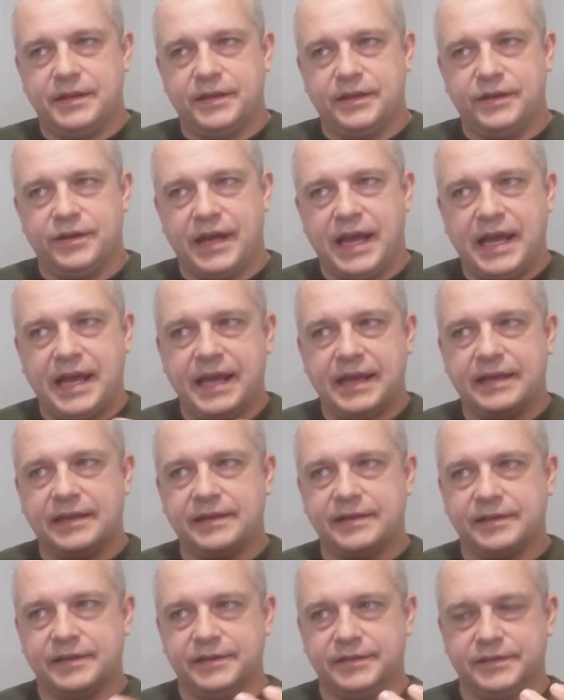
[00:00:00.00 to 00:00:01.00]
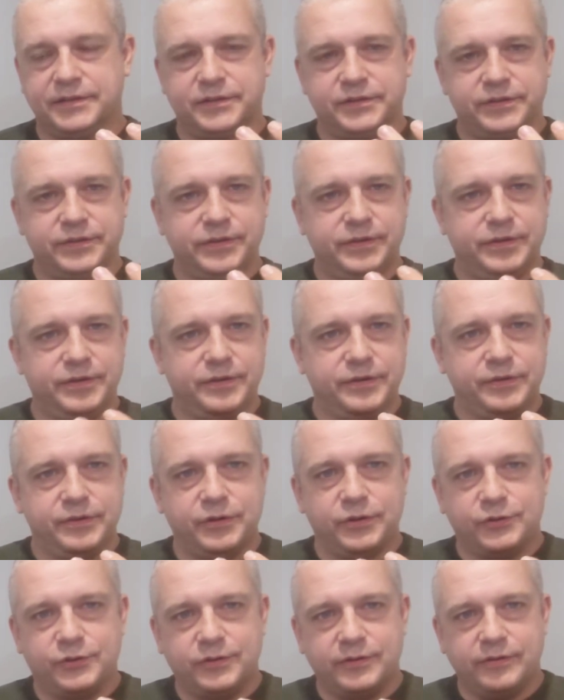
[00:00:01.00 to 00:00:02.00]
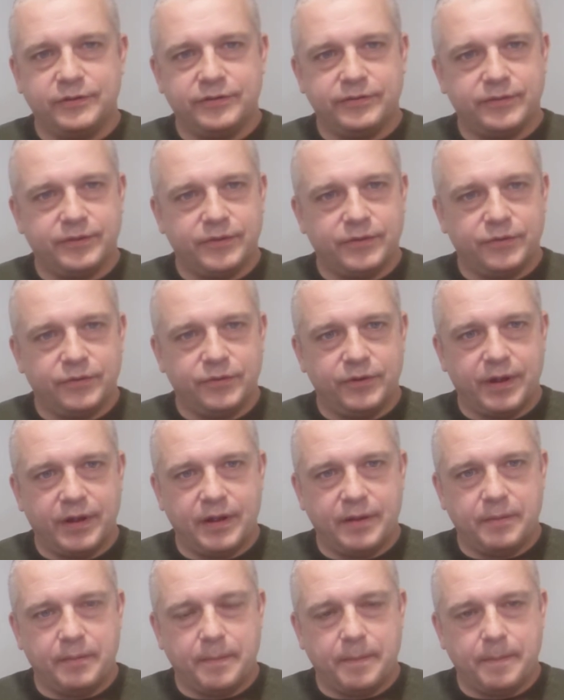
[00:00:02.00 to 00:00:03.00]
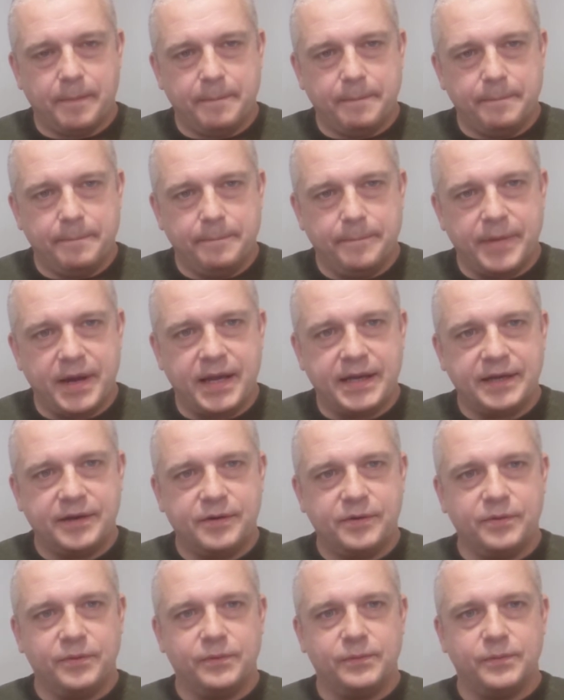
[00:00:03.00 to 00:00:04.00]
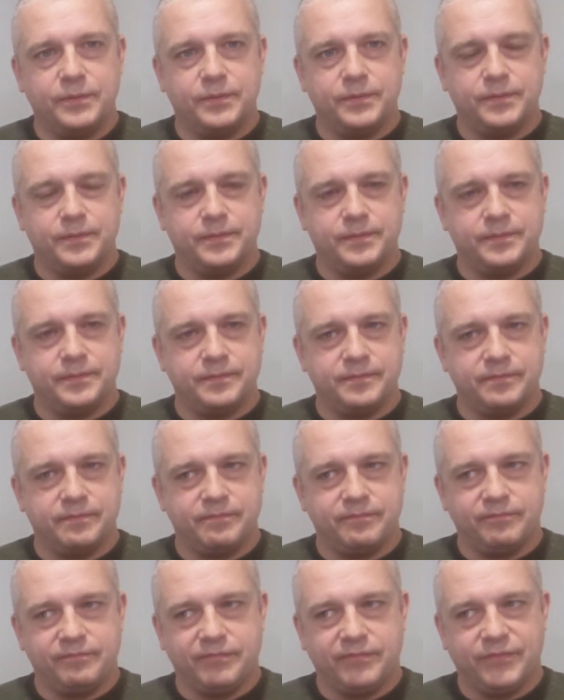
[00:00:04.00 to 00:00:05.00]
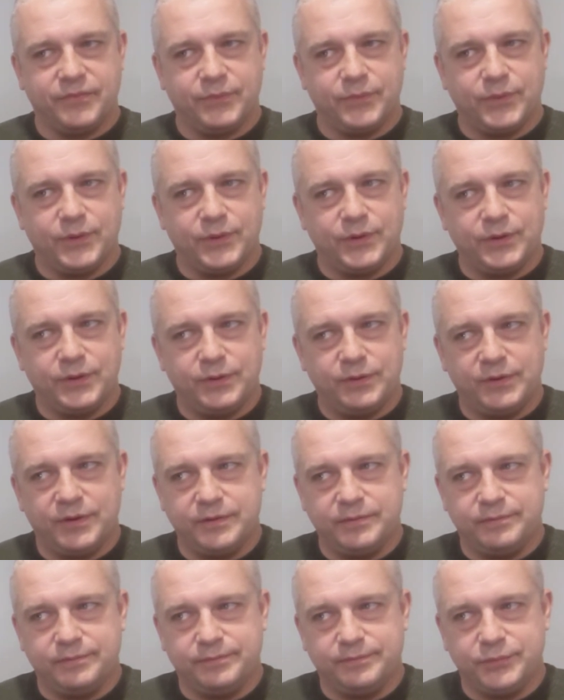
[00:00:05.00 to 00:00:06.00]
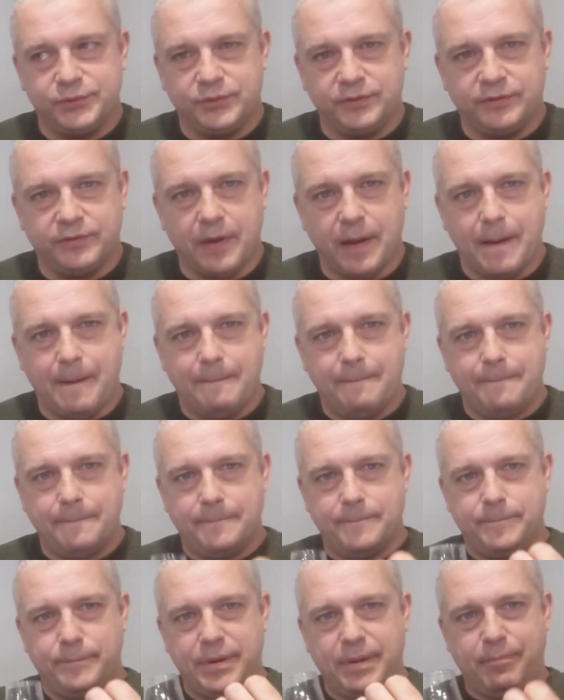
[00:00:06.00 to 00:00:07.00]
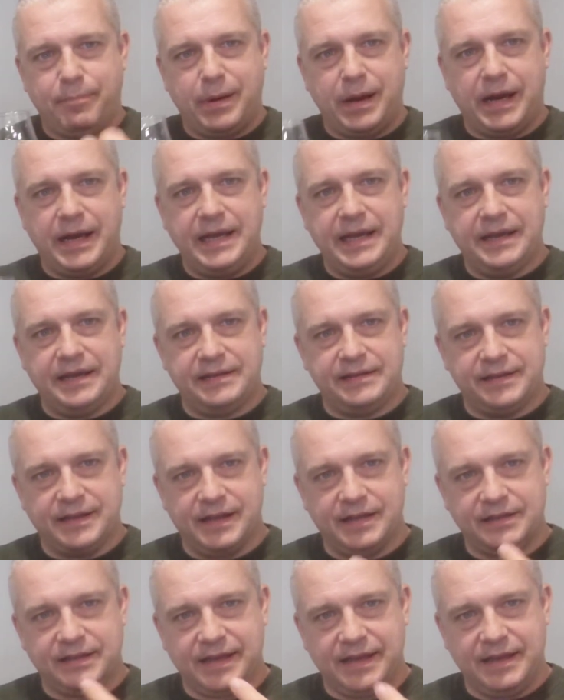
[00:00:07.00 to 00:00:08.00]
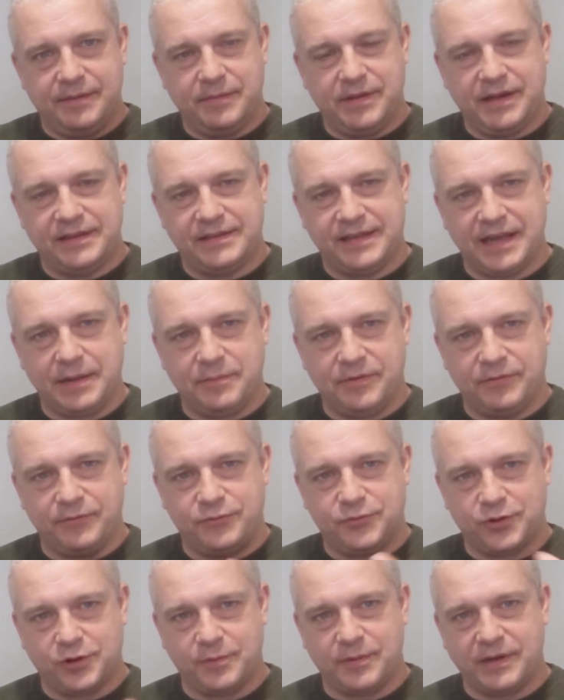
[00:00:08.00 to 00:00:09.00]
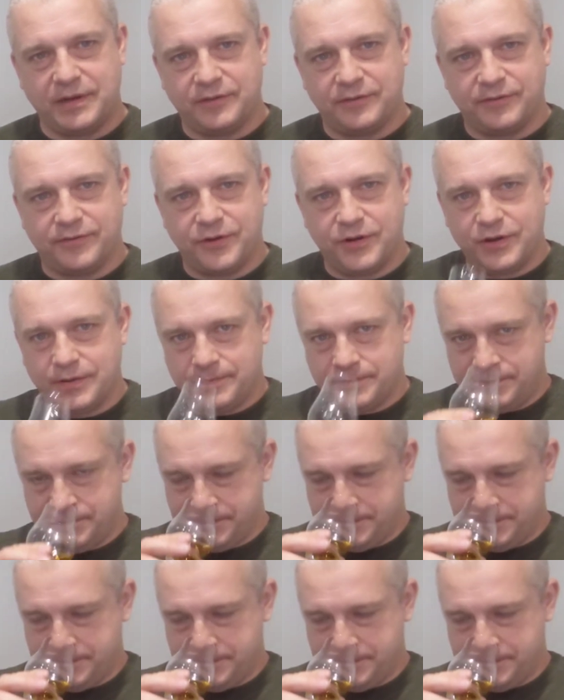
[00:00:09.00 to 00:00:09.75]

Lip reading: You're getting your sort of mango, your sort of papaya, that type of tropical fruit.